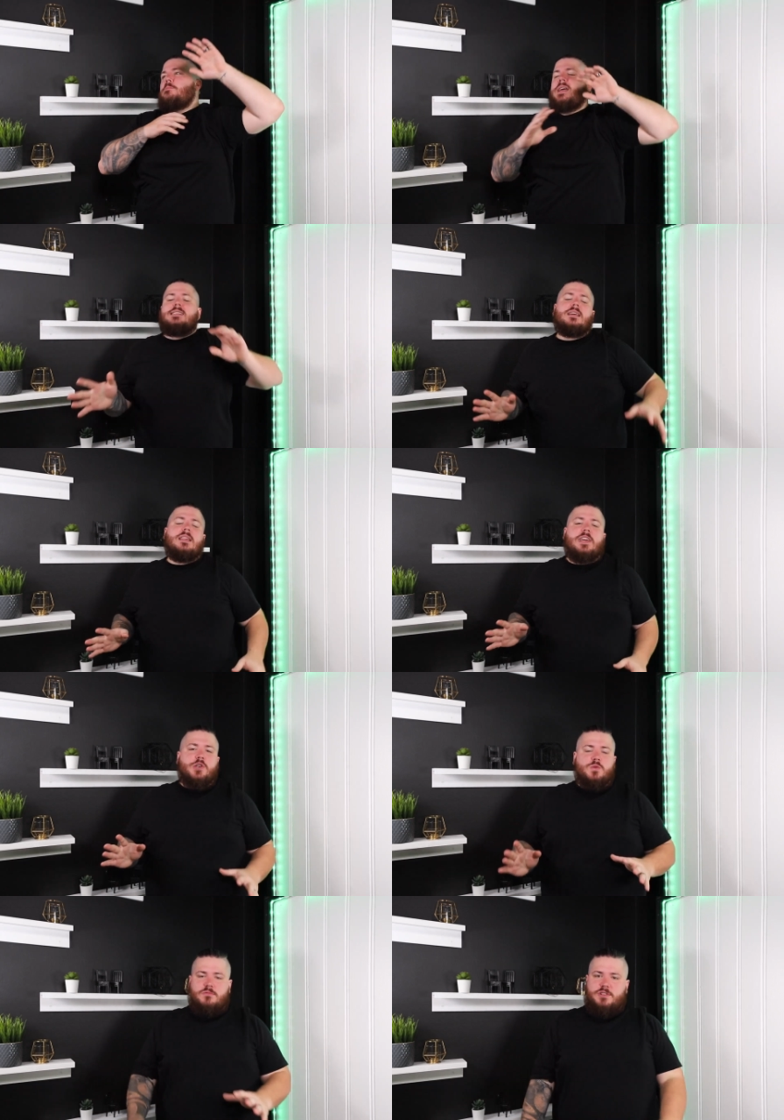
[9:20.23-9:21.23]
Basically,
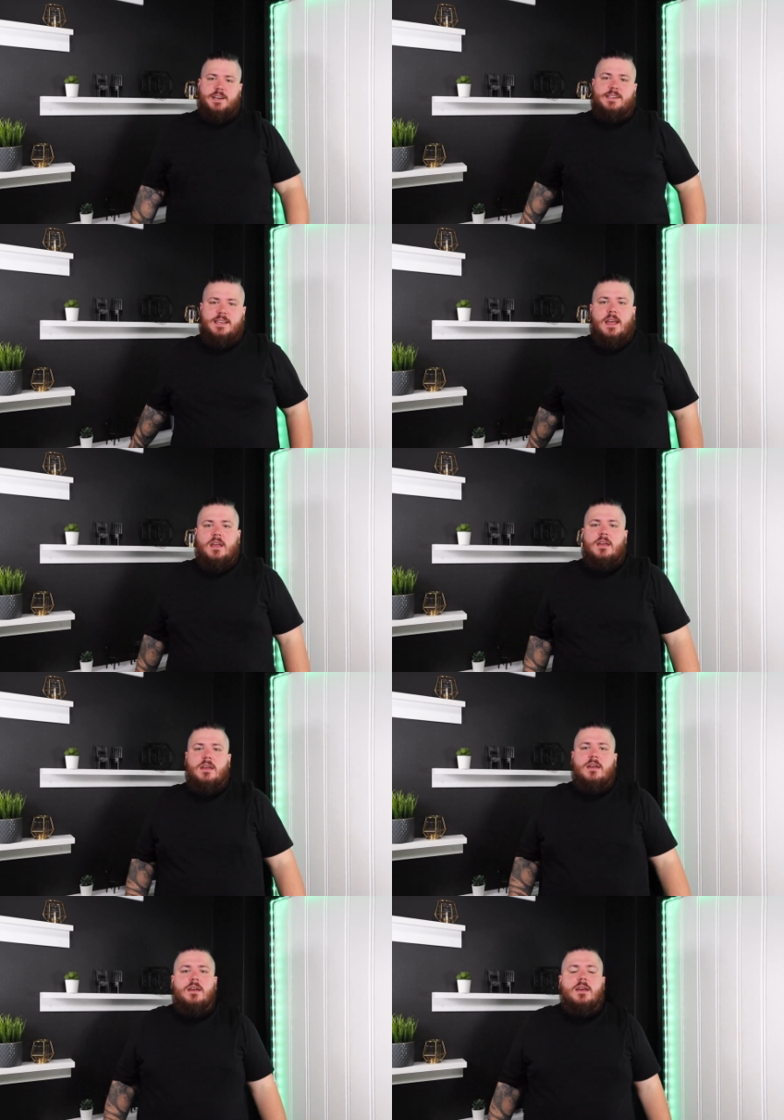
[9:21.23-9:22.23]
here's what I'm trying to say.
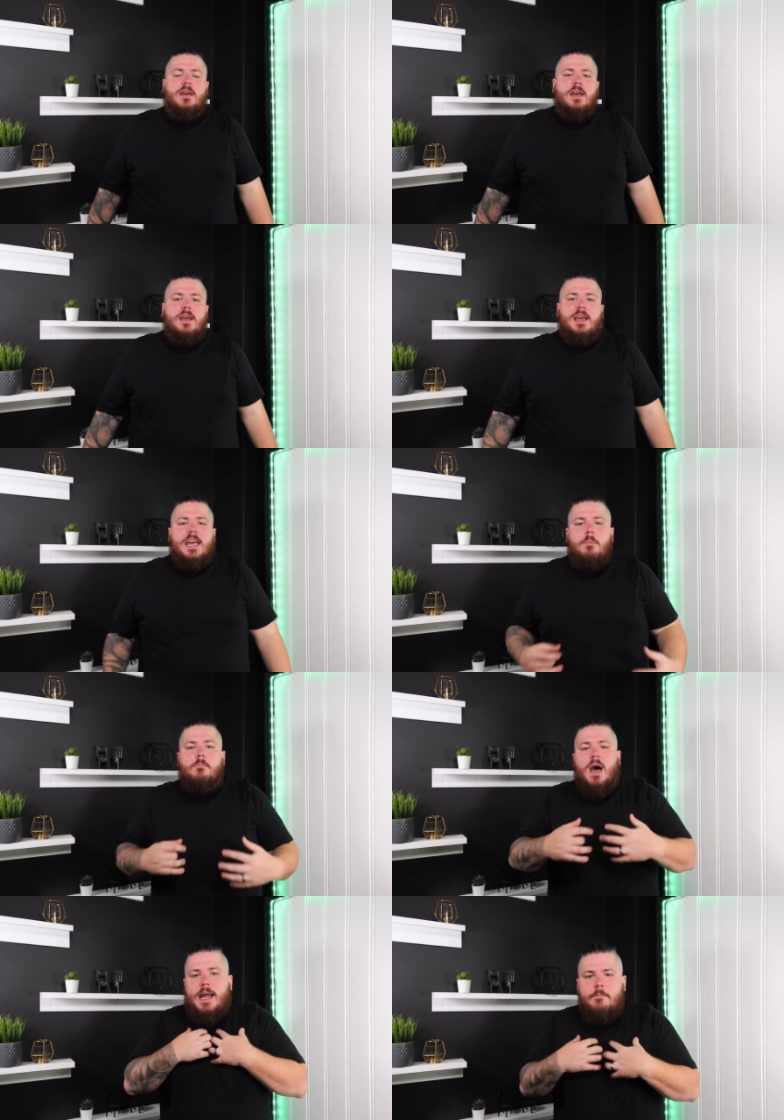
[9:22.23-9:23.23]
In
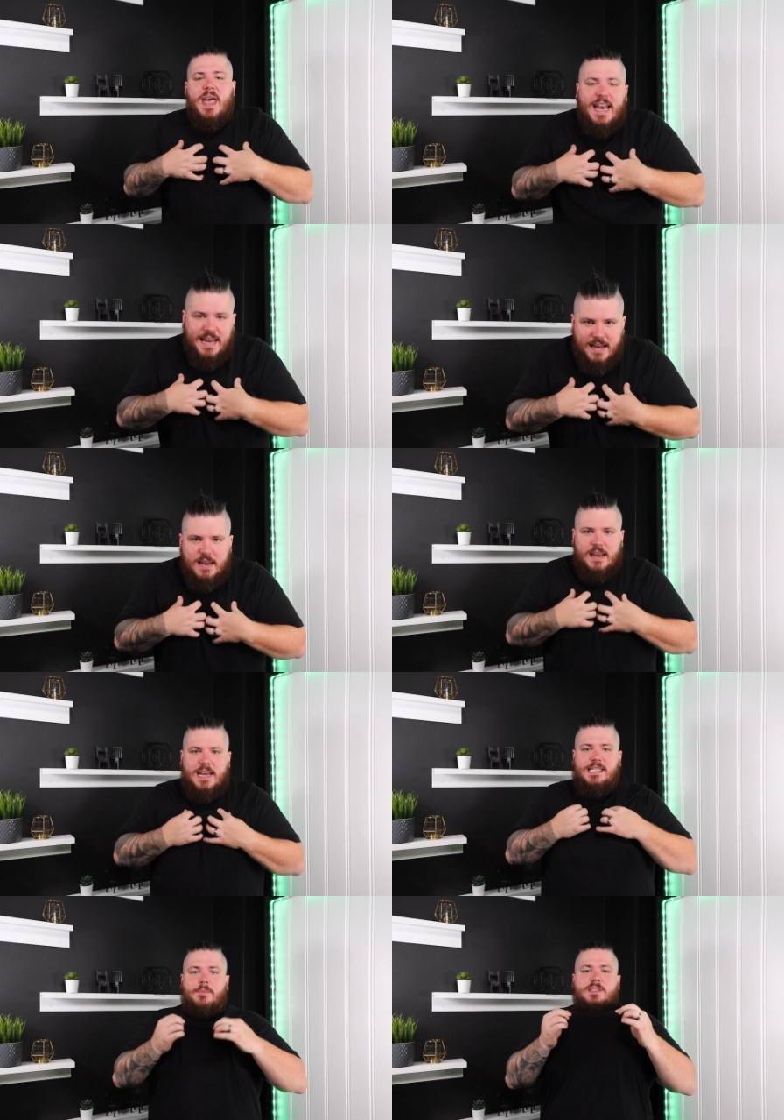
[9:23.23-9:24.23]
my opinion,
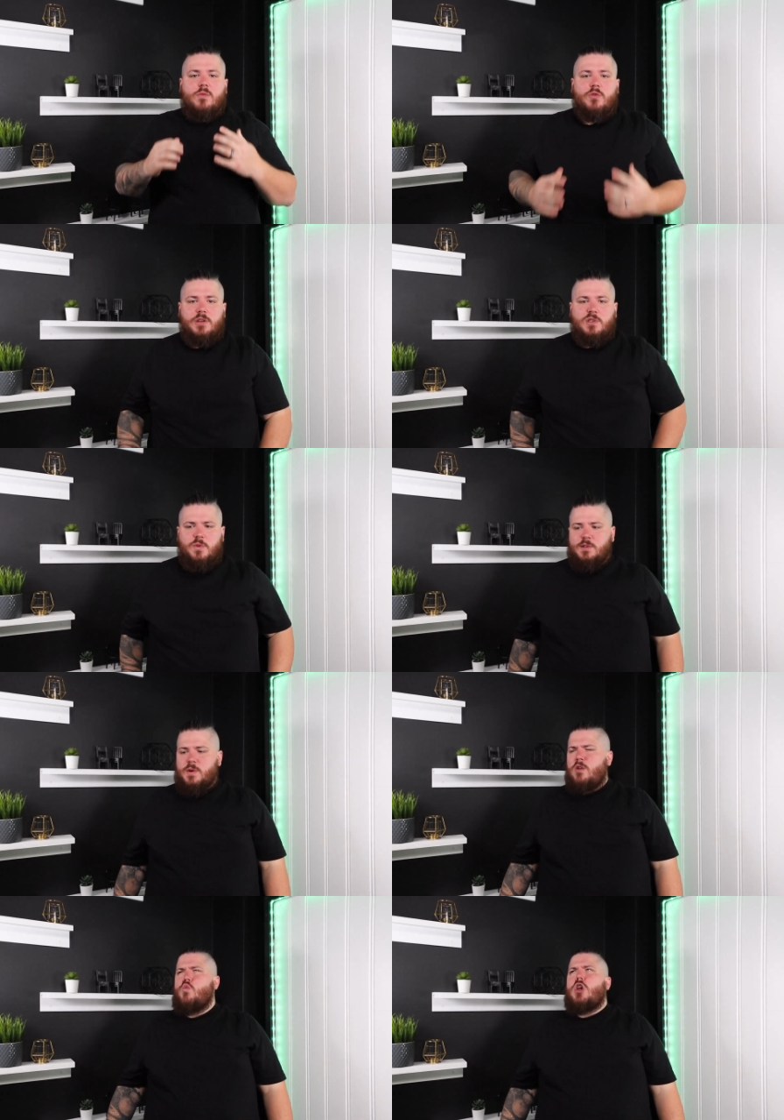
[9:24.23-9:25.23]
is Amazon worth it in
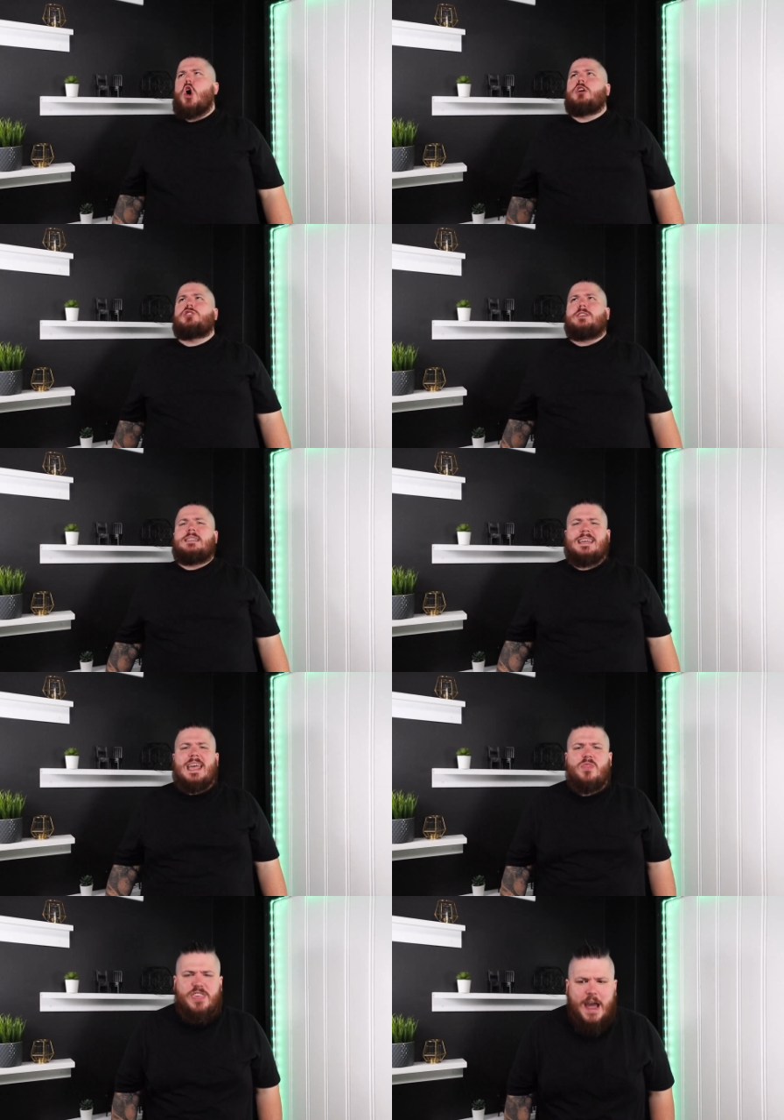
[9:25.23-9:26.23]
2020?
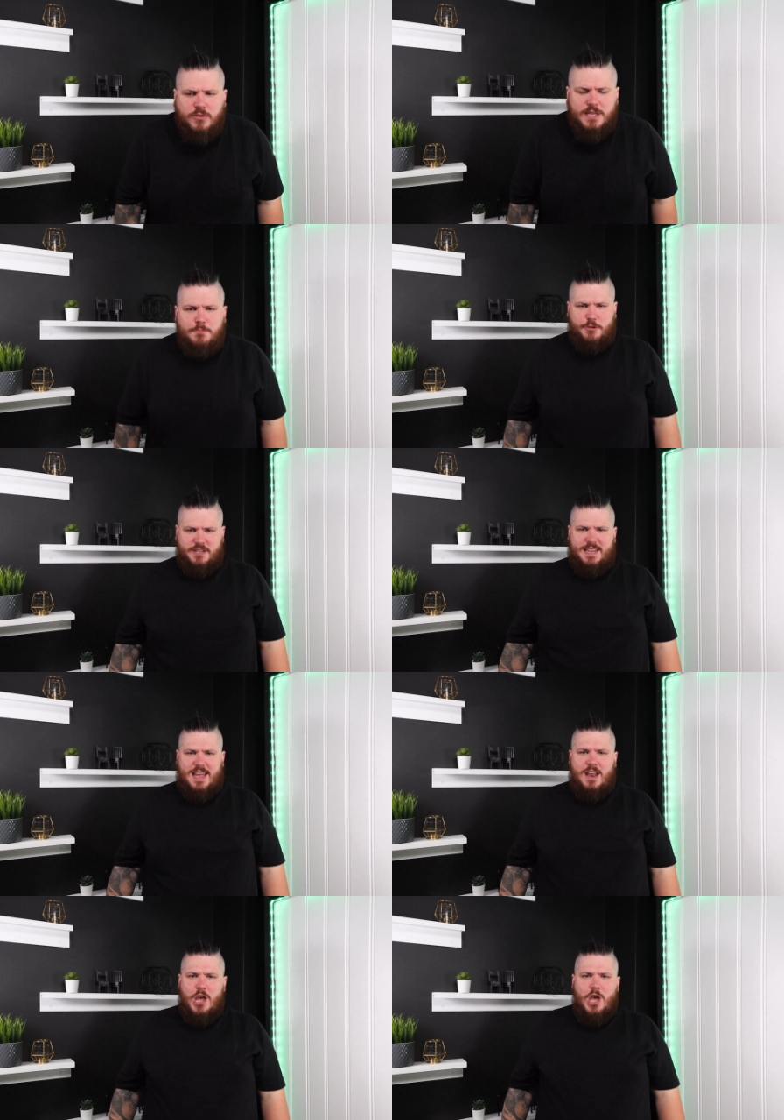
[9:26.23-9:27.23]

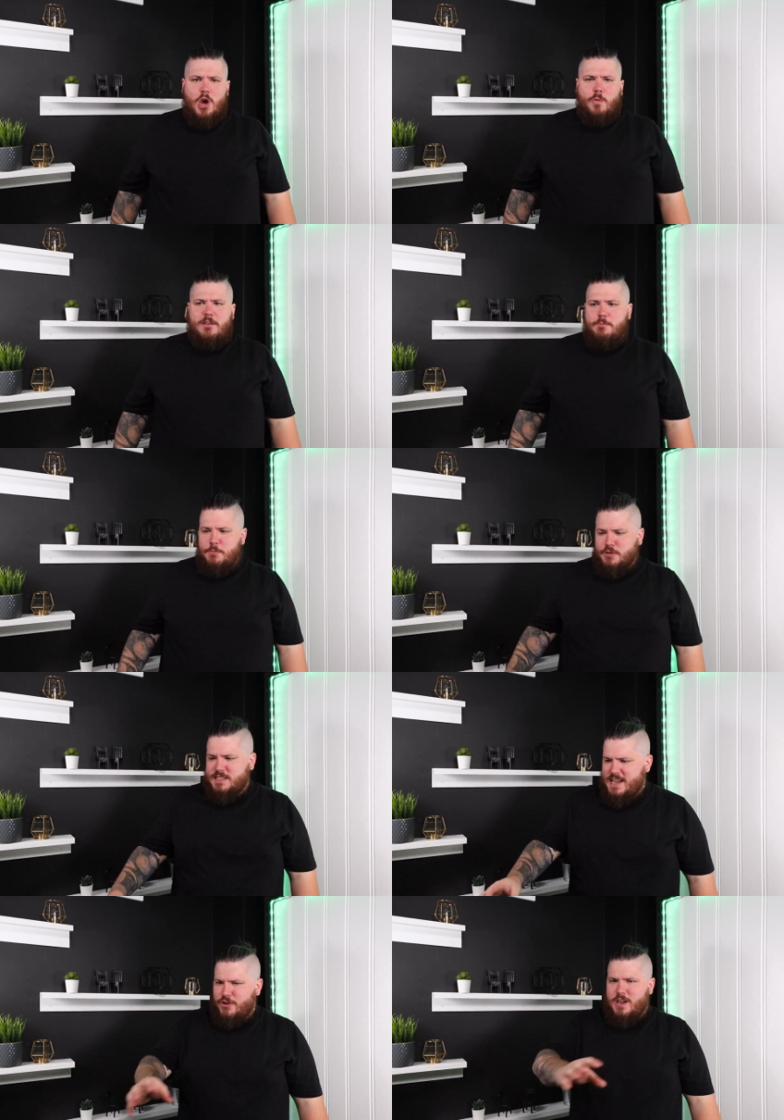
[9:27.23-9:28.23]
110,000%. We have people
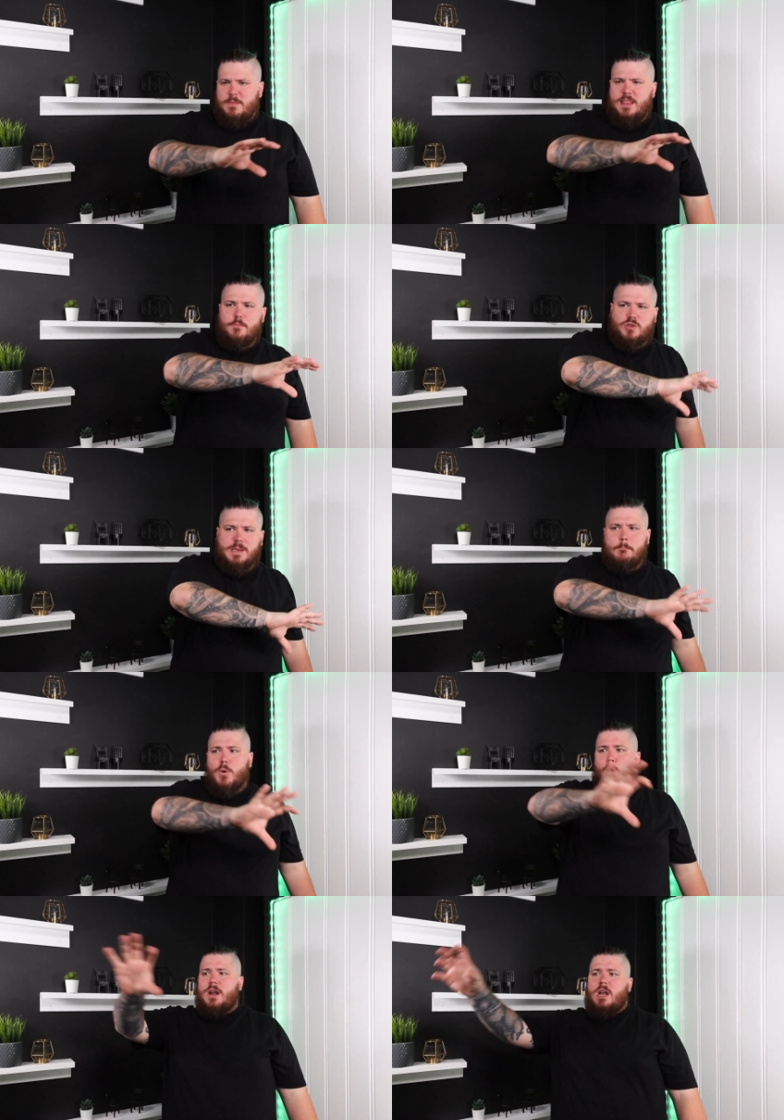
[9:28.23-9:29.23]
saying they're going to be the most
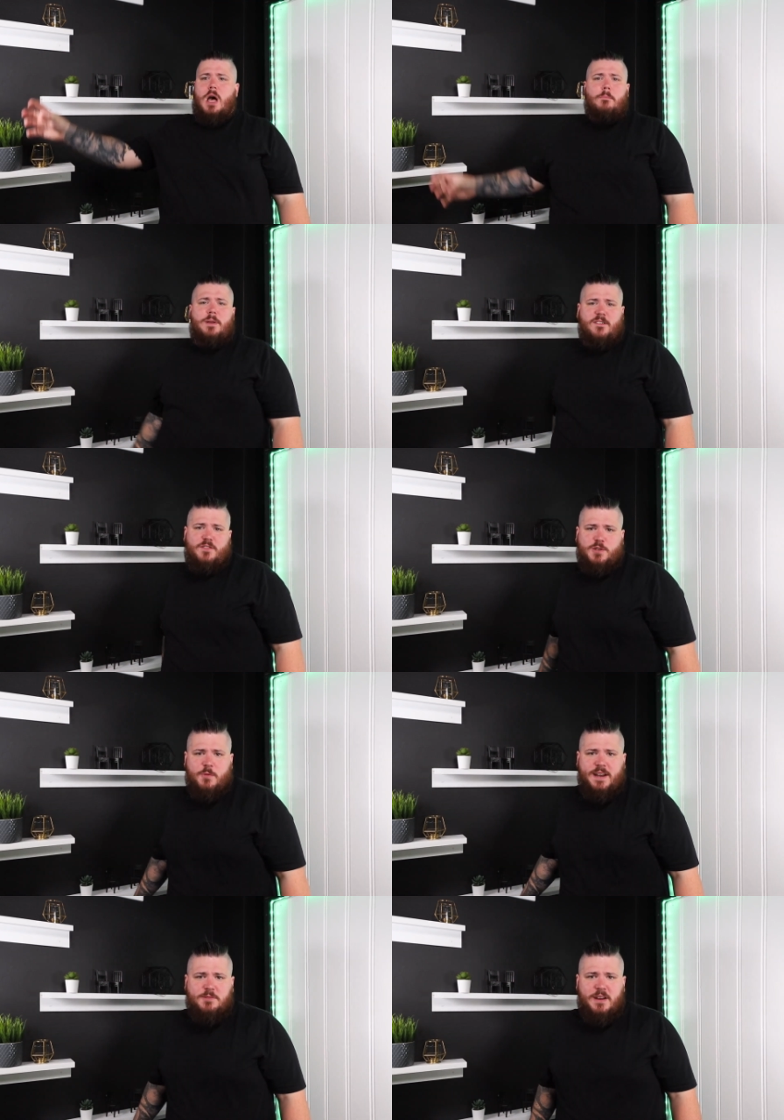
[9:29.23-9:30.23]
important company of the
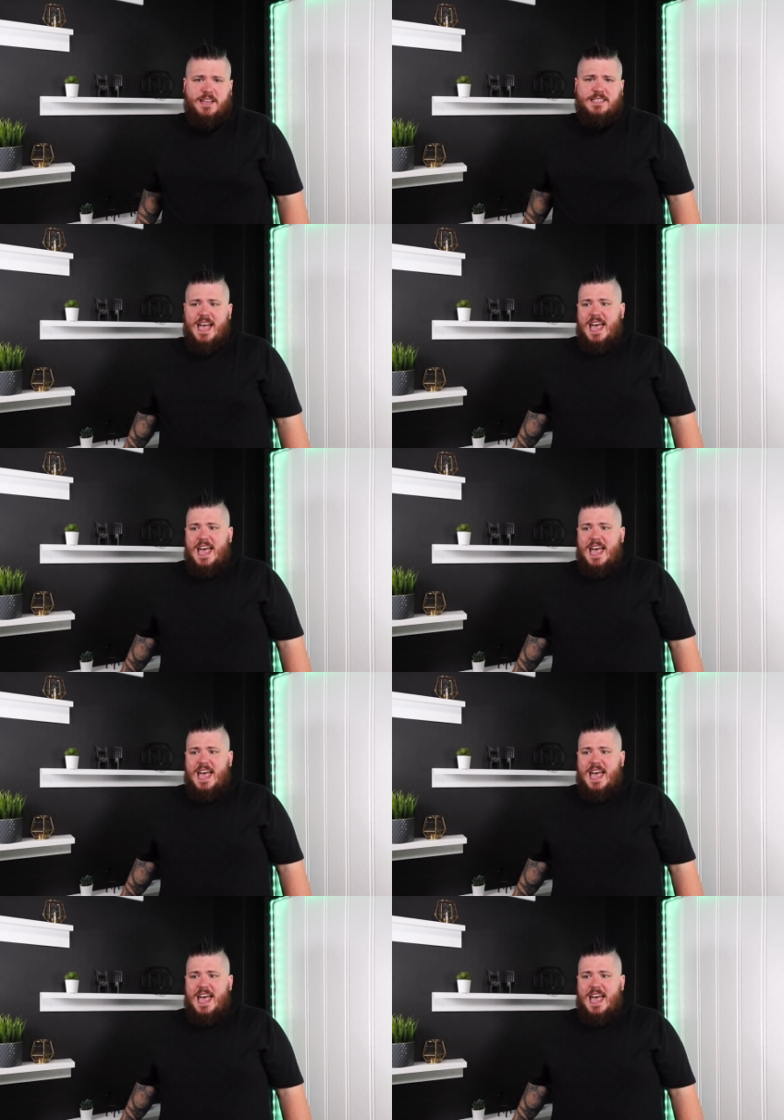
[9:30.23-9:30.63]
2020s.